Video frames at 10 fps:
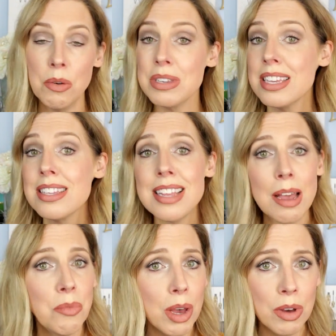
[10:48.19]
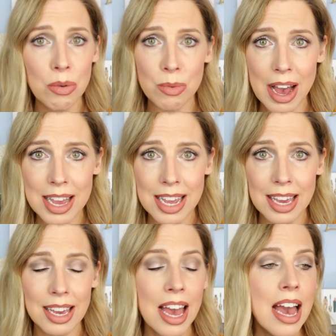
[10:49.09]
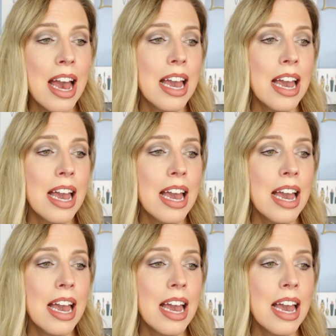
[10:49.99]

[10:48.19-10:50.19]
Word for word: It was the same way with writing.